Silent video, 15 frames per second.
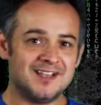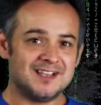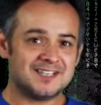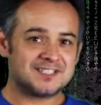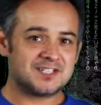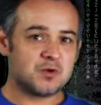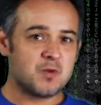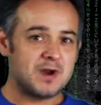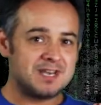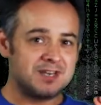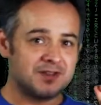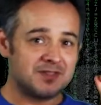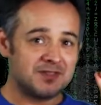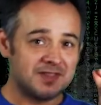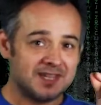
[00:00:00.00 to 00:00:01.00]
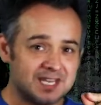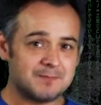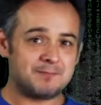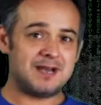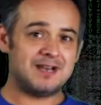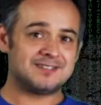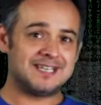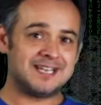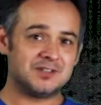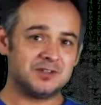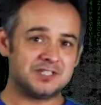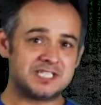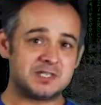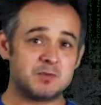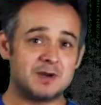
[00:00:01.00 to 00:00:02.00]
So when you think about
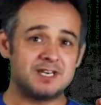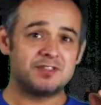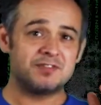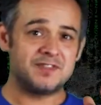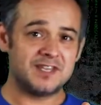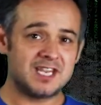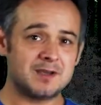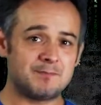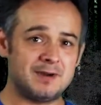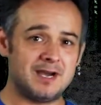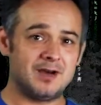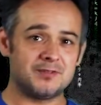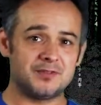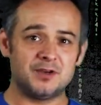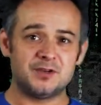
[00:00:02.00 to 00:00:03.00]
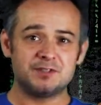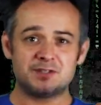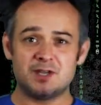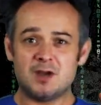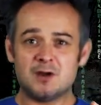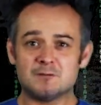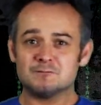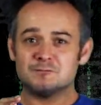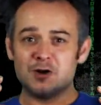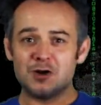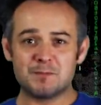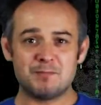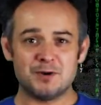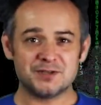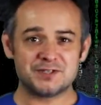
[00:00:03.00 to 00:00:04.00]
technology, when you think about those
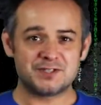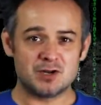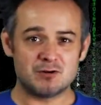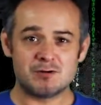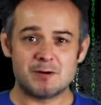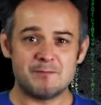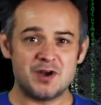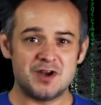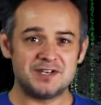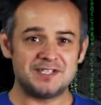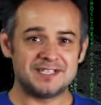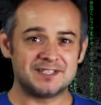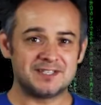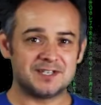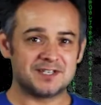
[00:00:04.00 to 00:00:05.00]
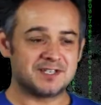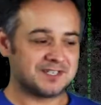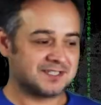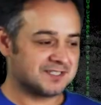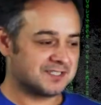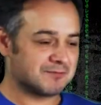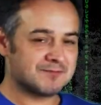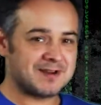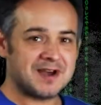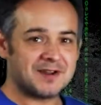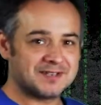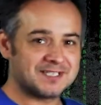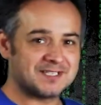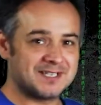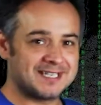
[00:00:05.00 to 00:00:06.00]
robots that are emerging that surround
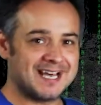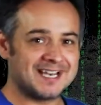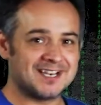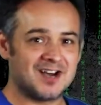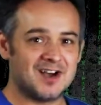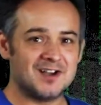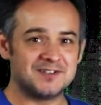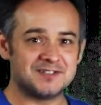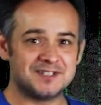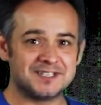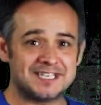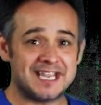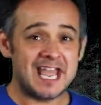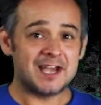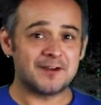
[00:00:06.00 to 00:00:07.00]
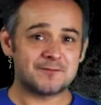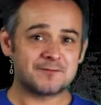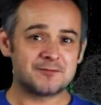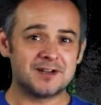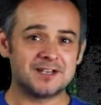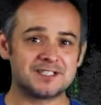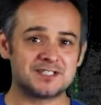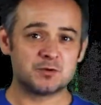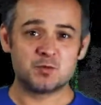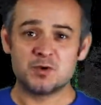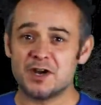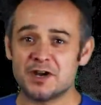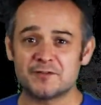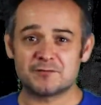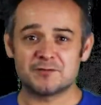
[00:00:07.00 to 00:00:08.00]
us in our lives, that care for us, that
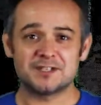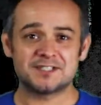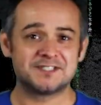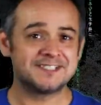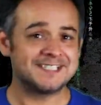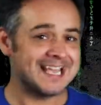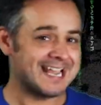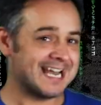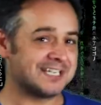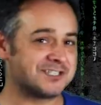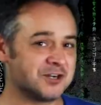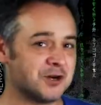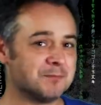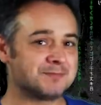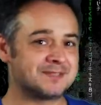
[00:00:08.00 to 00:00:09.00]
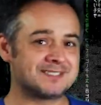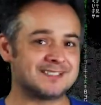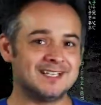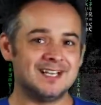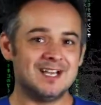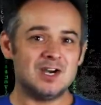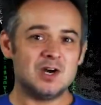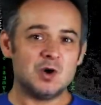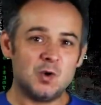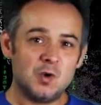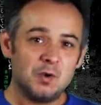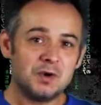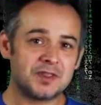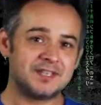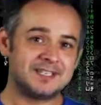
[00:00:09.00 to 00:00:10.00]
work for us, that take our jobs,
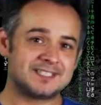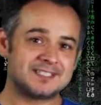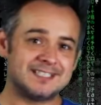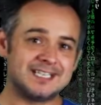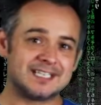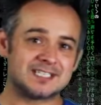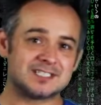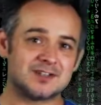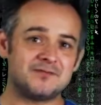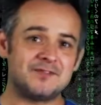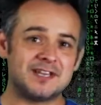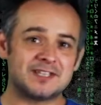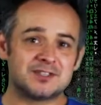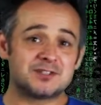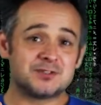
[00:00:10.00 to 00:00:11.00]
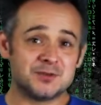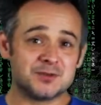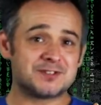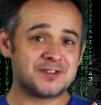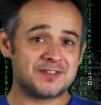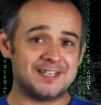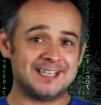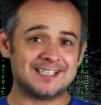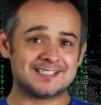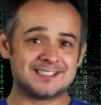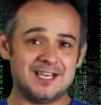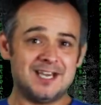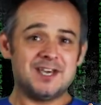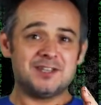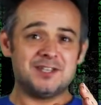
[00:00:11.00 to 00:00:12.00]
all of these things affect the sorts of things
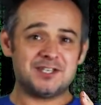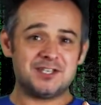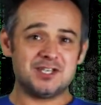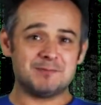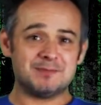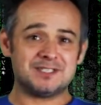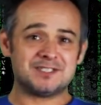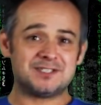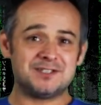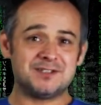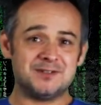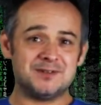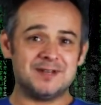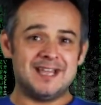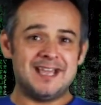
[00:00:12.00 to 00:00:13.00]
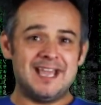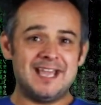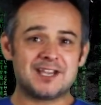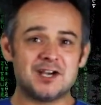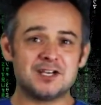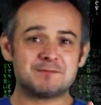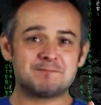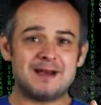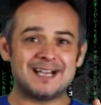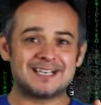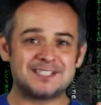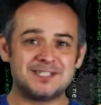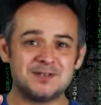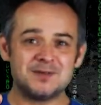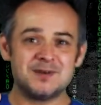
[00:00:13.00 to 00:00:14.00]
that humans do. It goes back
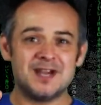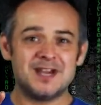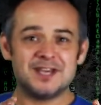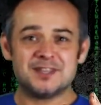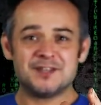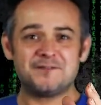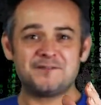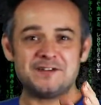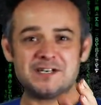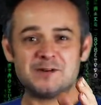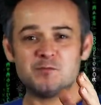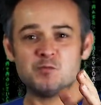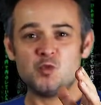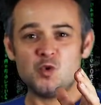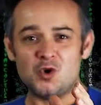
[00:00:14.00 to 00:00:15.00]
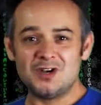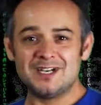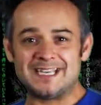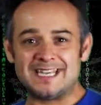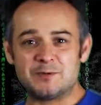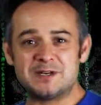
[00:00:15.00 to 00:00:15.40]
to the film WALL-E,